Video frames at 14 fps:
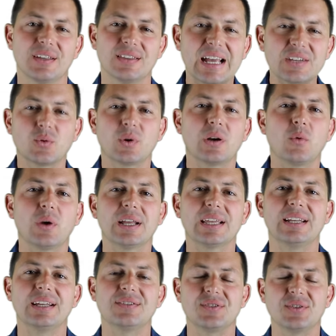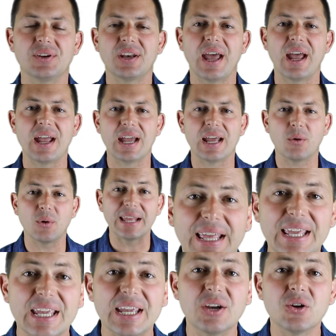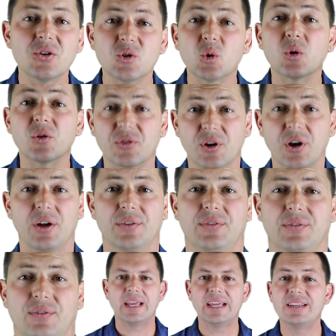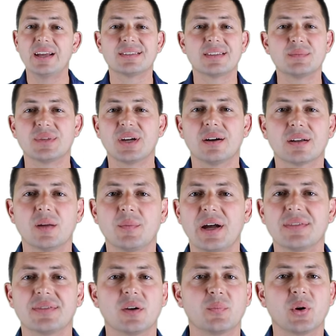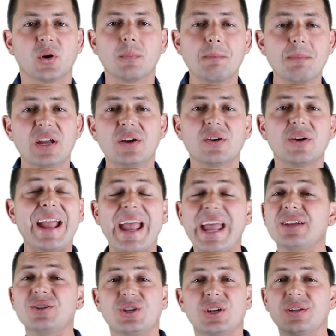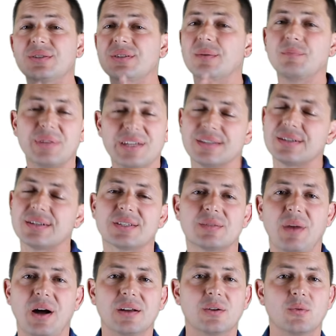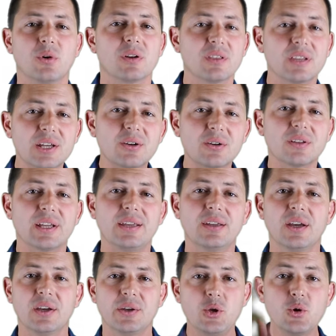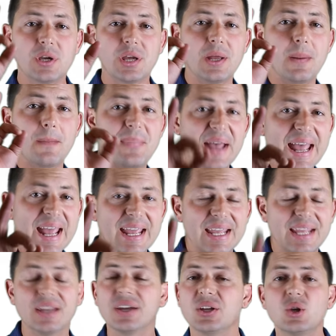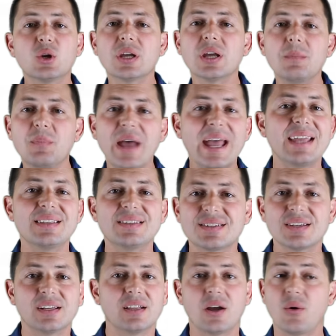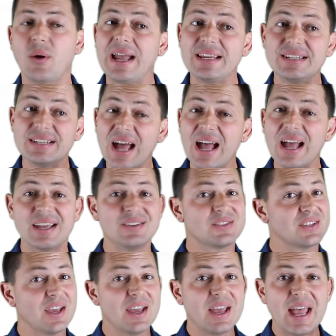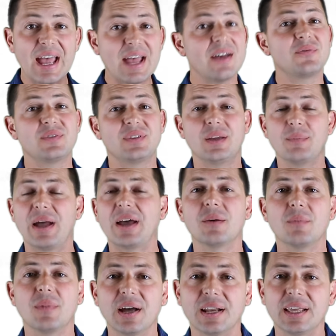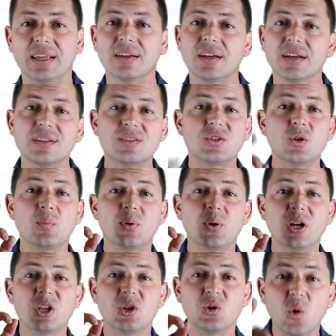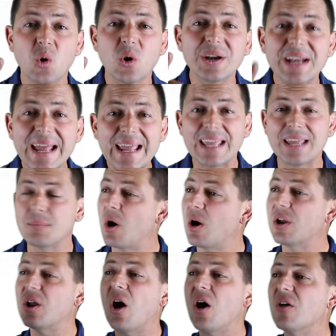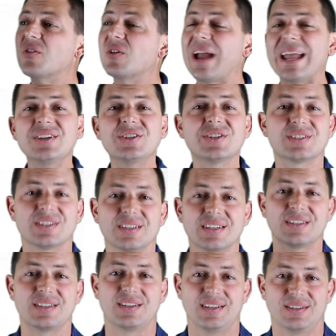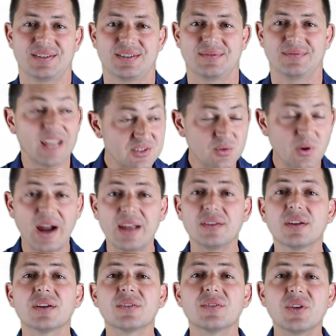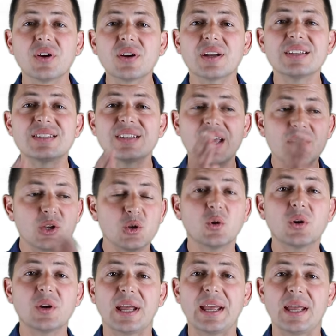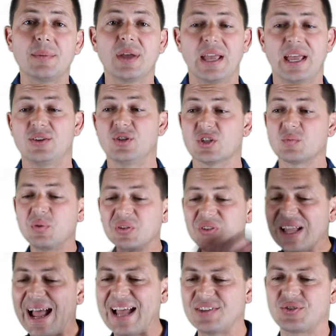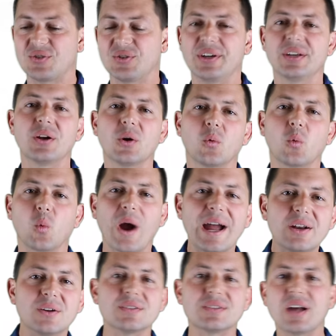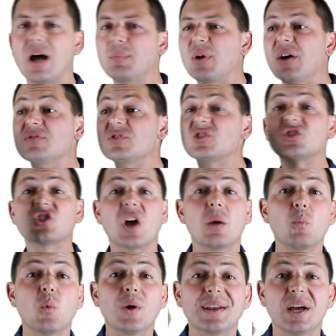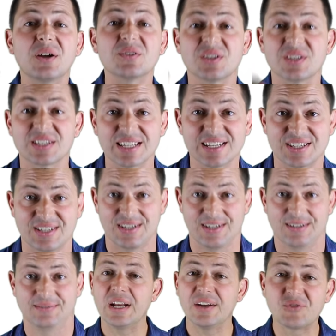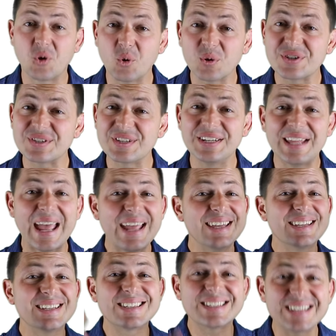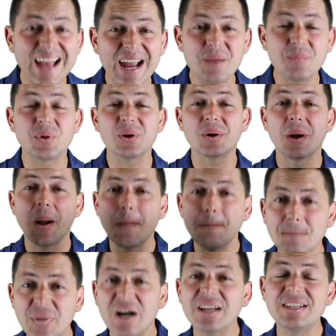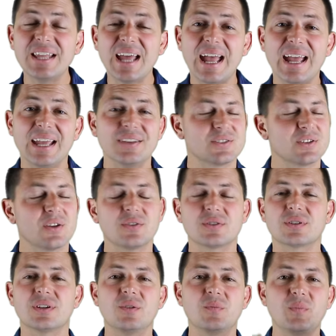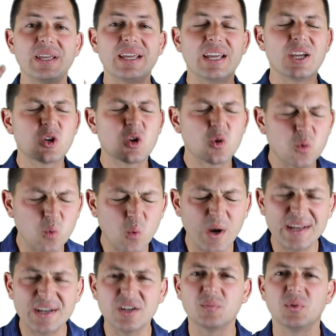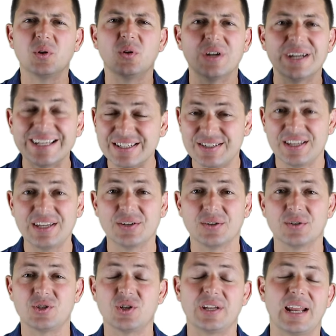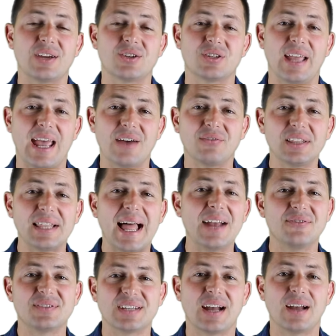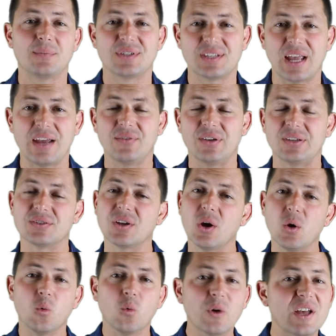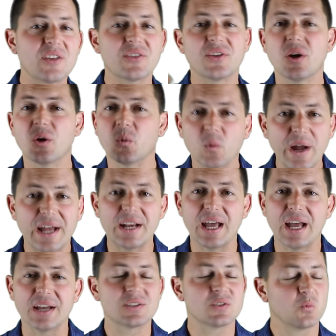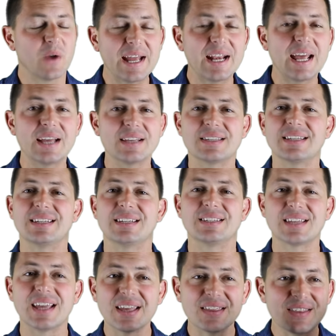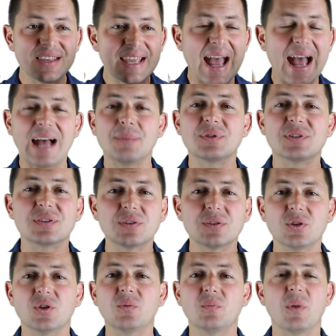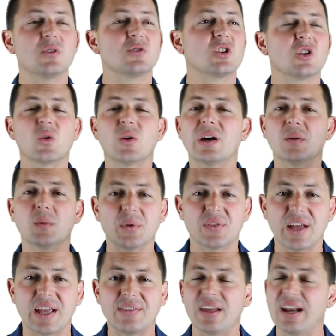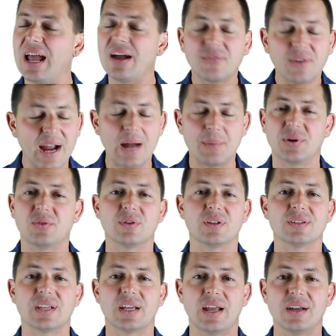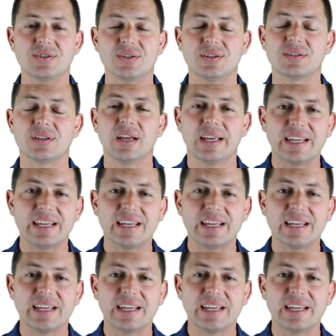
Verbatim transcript: That's what I want to get into today, and I want to hear your thoughts. And yes, I'm talking about their premier agent business model, where literally you can pay, you can pay Zillow a nice, hefty amount of money to put your name on other agents' listings. That's right, they're gonna take your name and just plaster it right on top of someone else's listing. And of course, today is Cyber Monday. Monday. So there's going to be incredible deals, you can actually have lifetime savings with RedX. RedX is the absolute most incredible thing that ever happened to real estate agents.